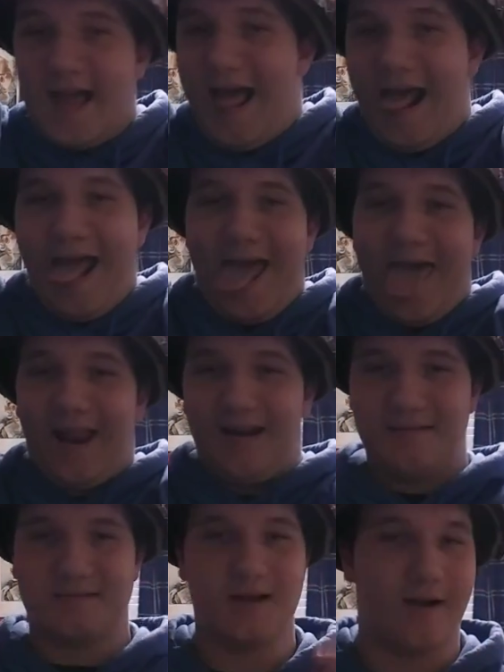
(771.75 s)

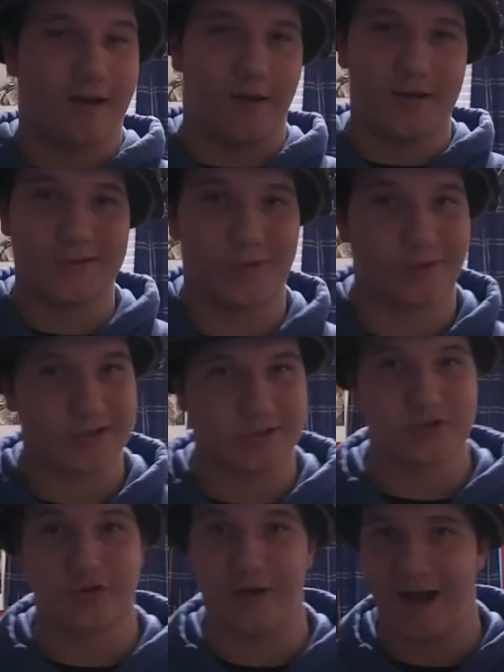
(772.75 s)
and talking all sorts of
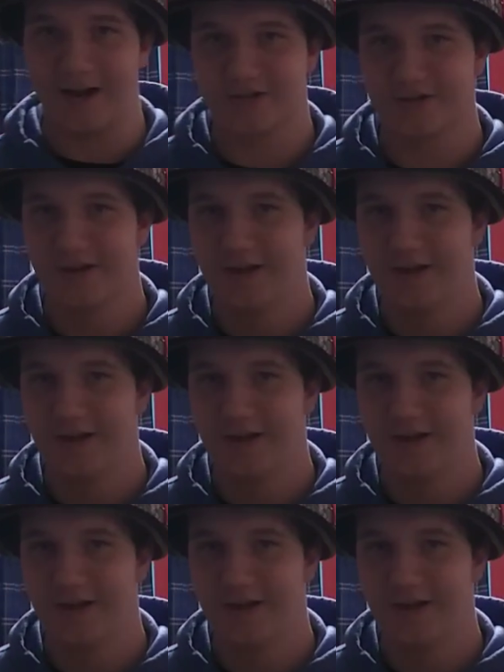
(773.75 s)
trash.